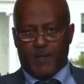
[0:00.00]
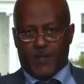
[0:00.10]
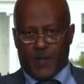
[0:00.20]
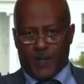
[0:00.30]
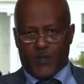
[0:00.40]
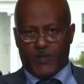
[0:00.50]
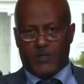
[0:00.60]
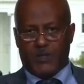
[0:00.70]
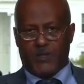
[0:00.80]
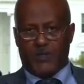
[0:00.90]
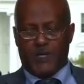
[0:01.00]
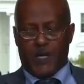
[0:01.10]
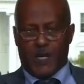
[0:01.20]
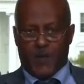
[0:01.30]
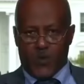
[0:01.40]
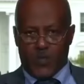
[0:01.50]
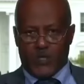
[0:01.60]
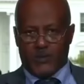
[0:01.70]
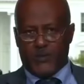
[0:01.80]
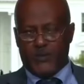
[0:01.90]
because according